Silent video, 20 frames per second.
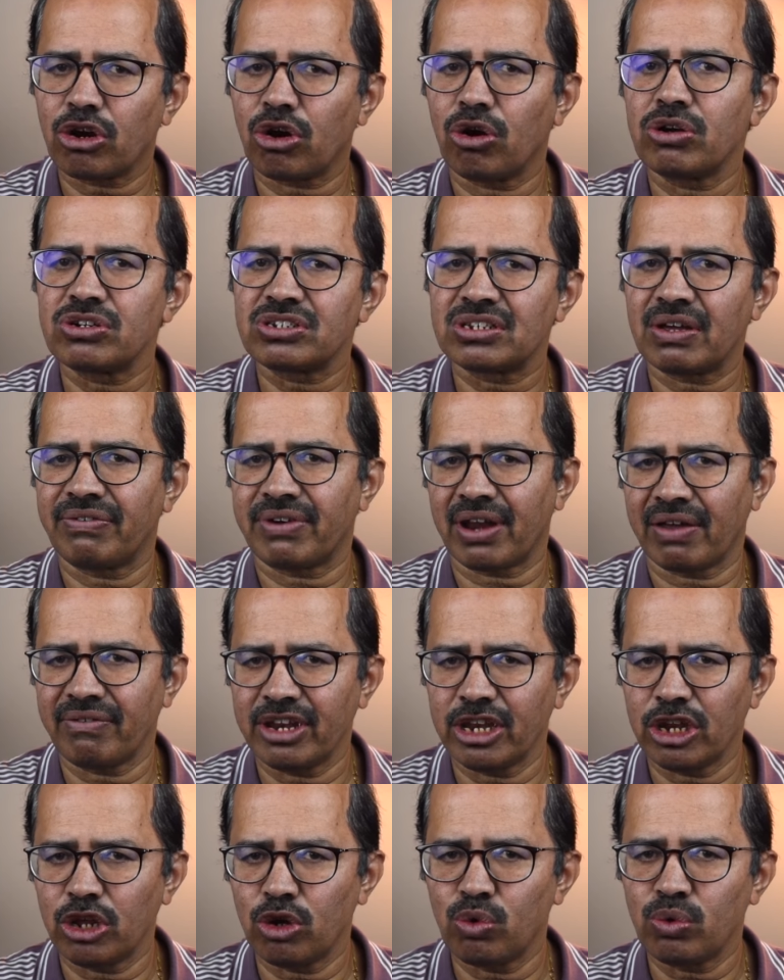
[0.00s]
crores of
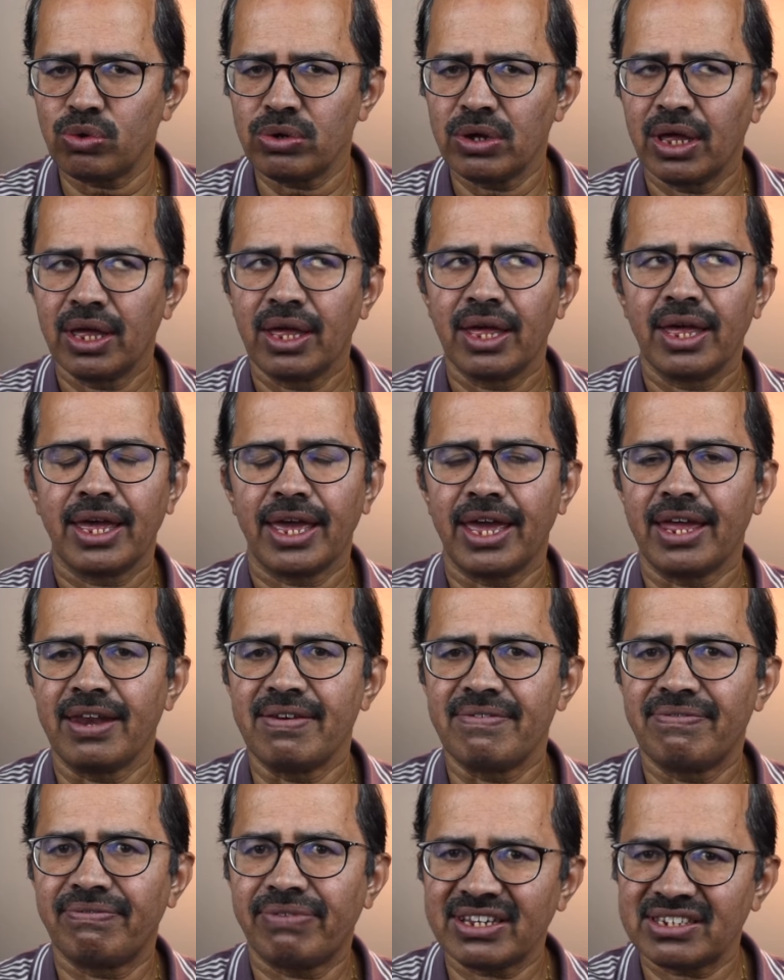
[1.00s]
revenue
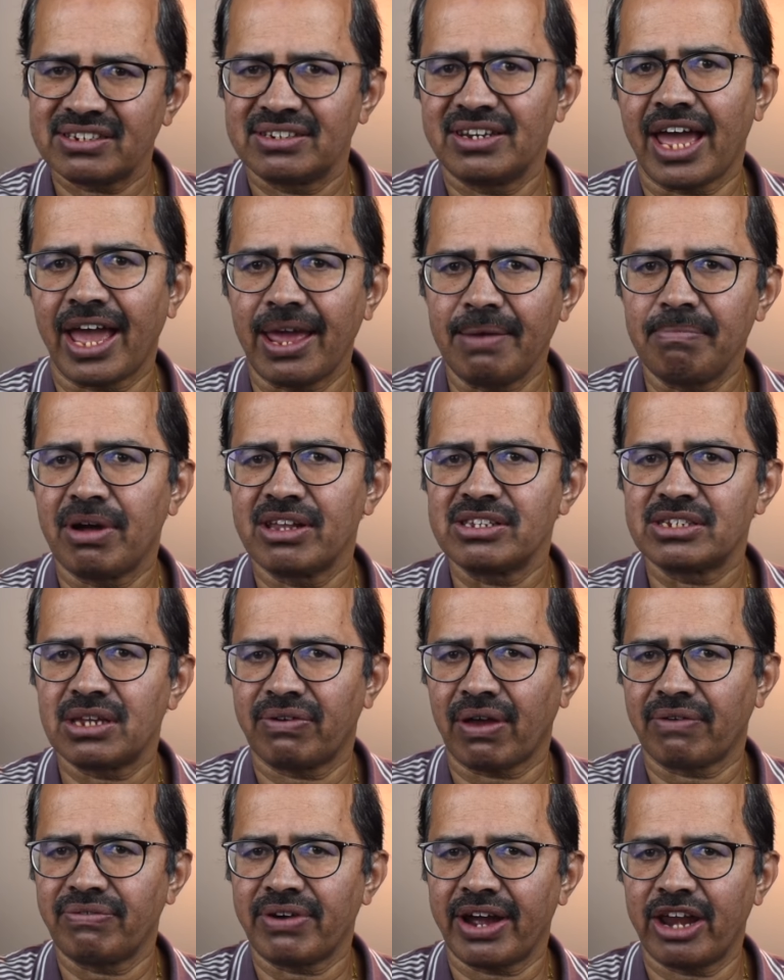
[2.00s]
in first 9 months
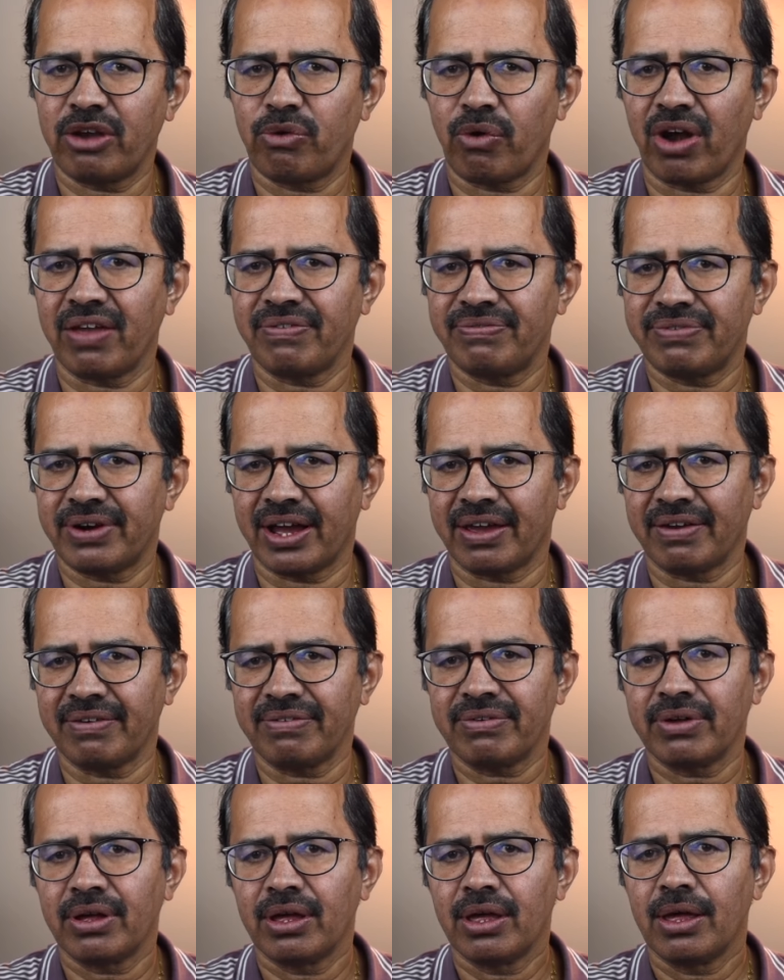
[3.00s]
of
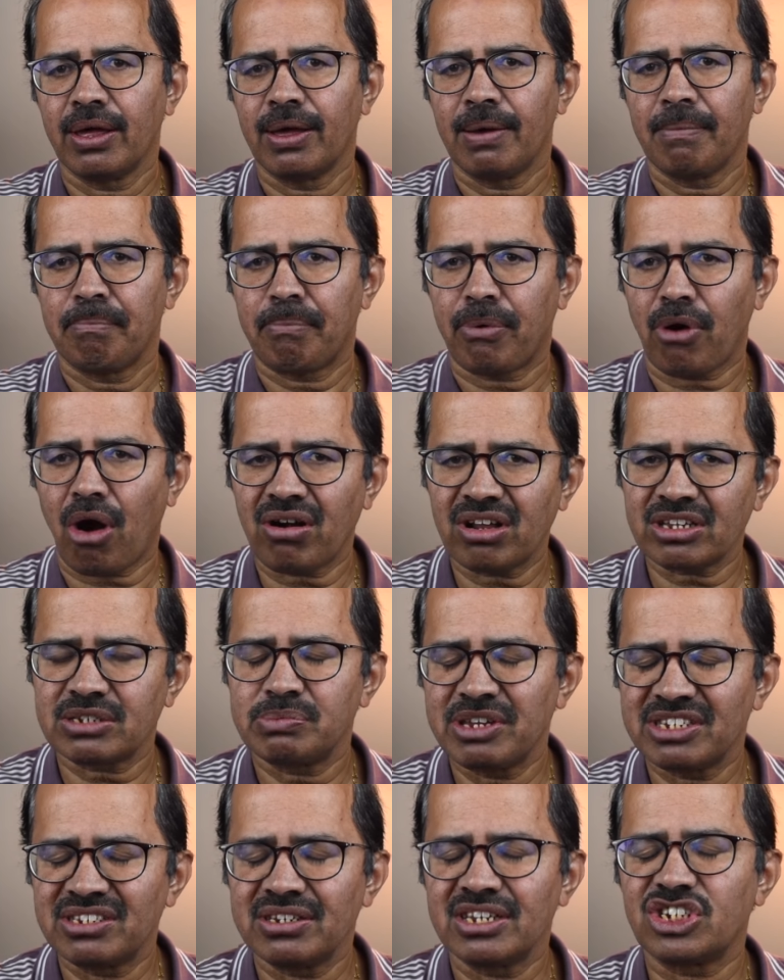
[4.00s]
FY25, products
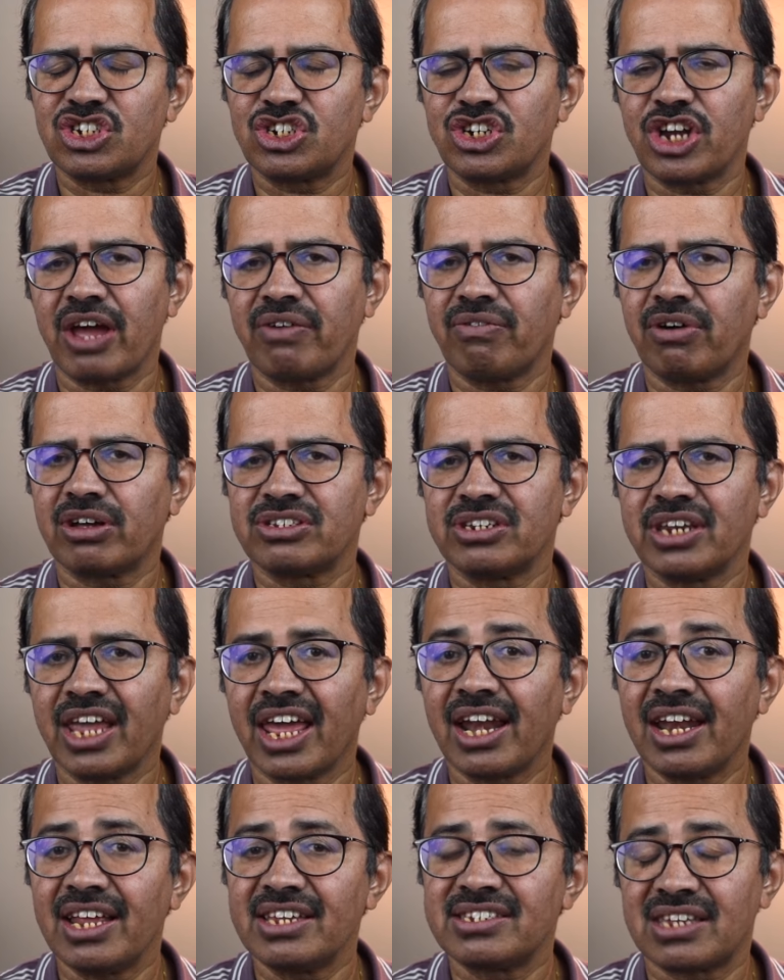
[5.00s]
business share was
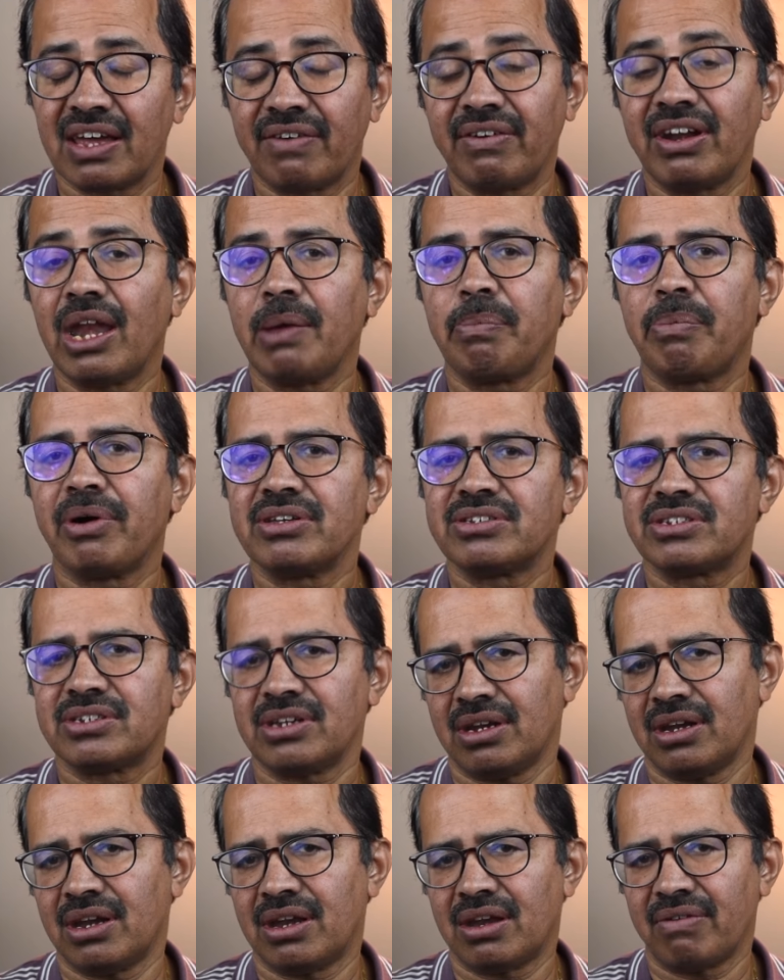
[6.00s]
nearly
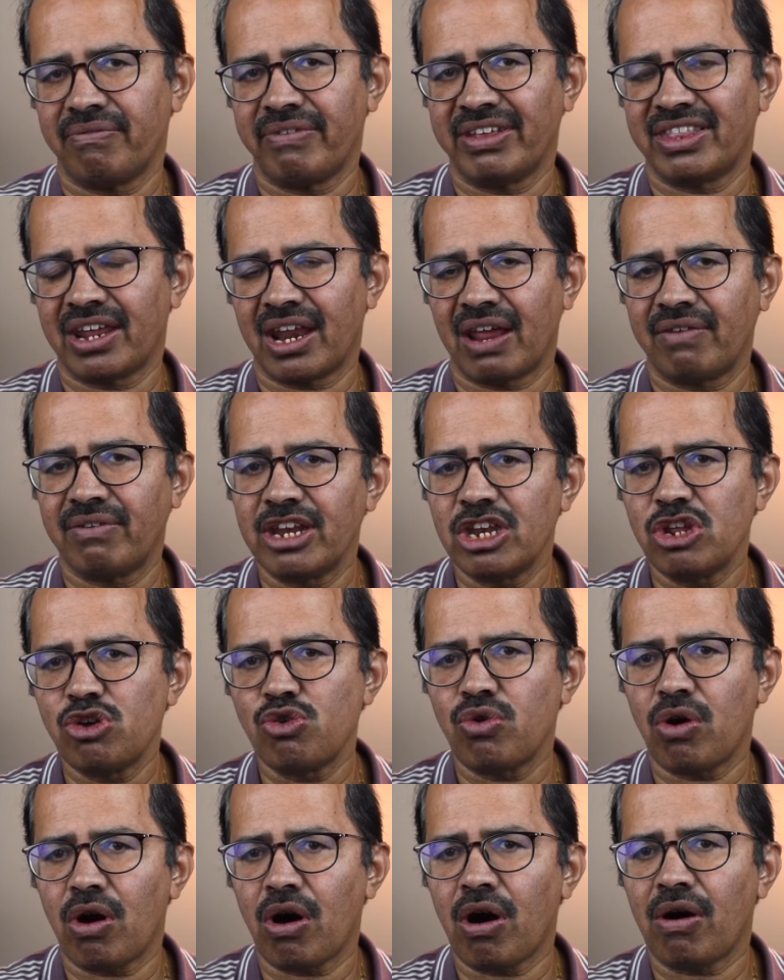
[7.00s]
70% with a
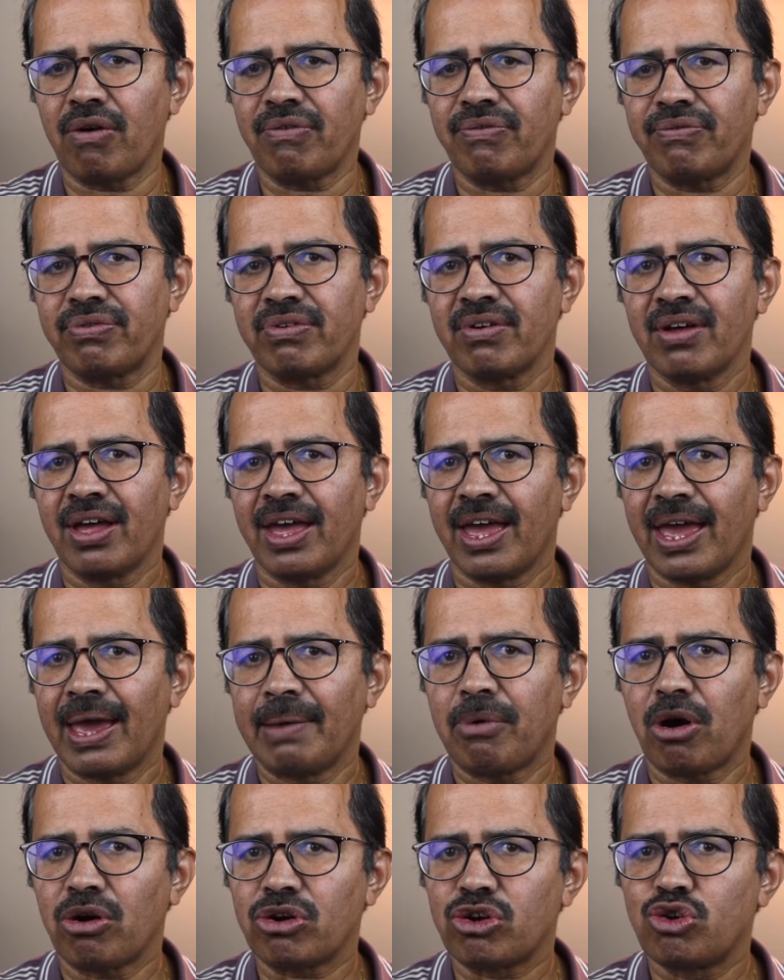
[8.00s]
revenue of
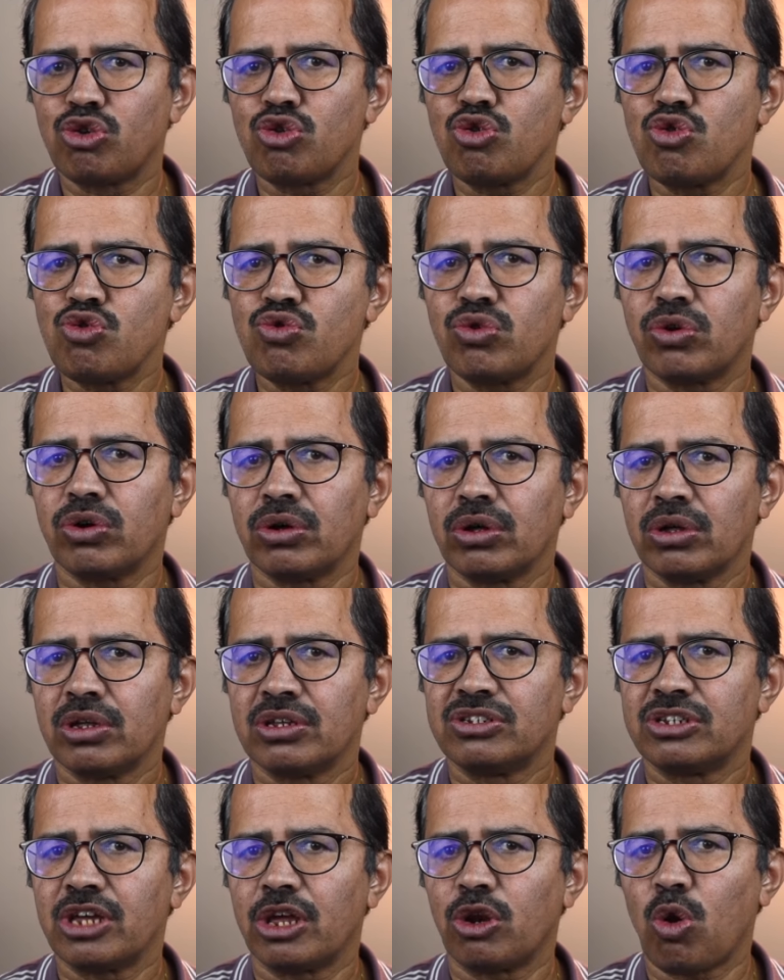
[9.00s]
about
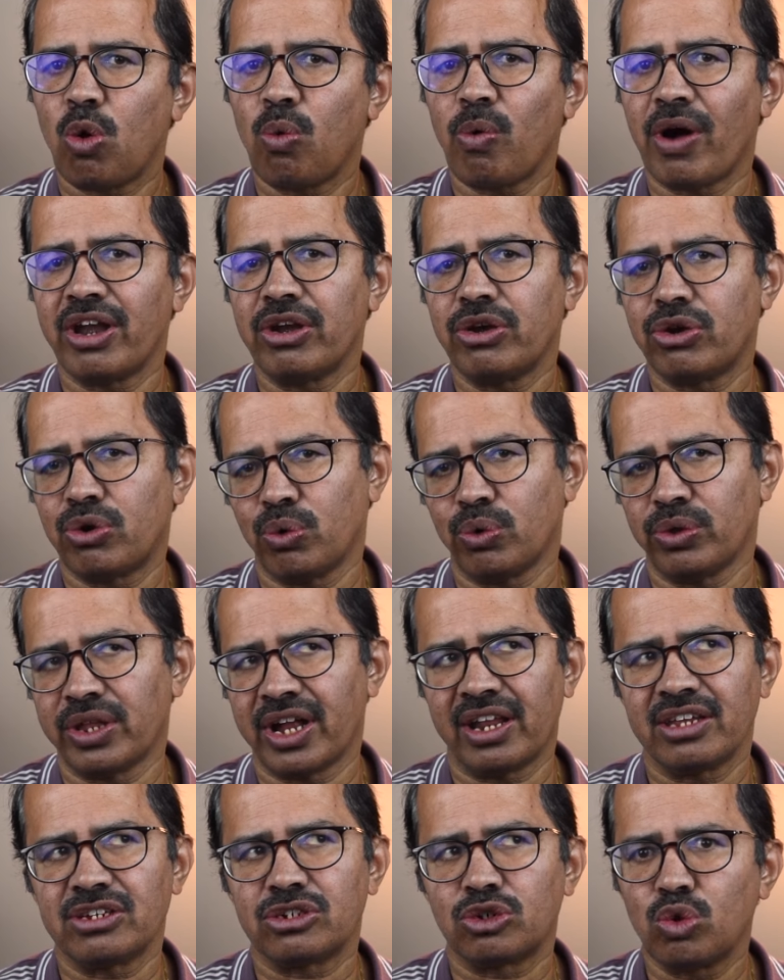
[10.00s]
2012,
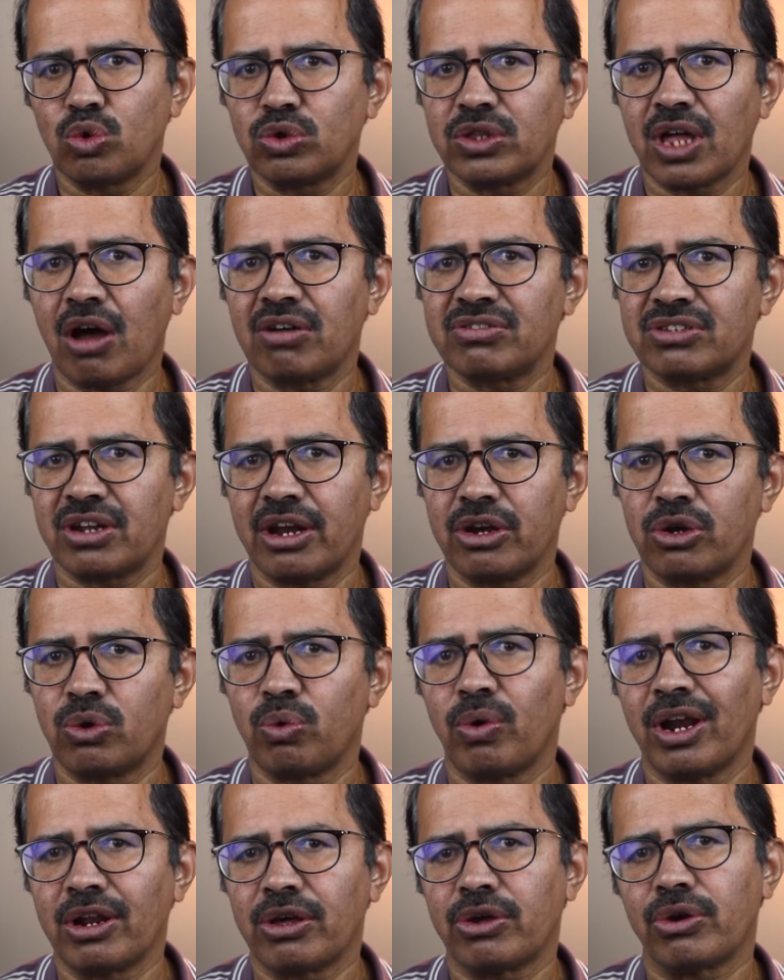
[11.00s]
that is
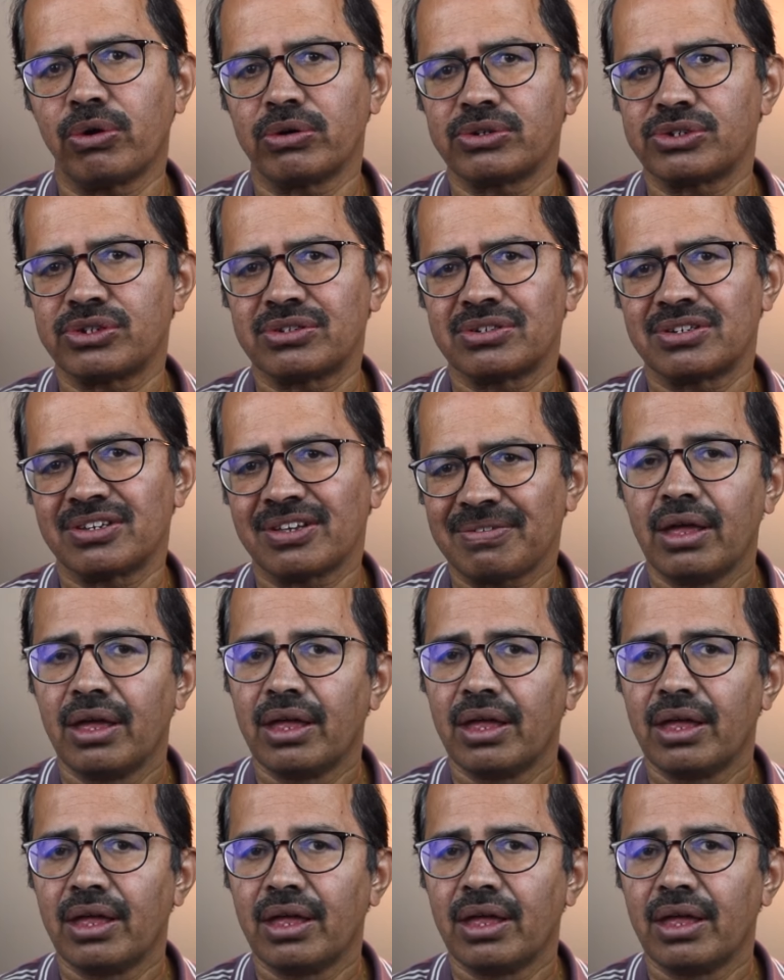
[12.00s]
2012 crores.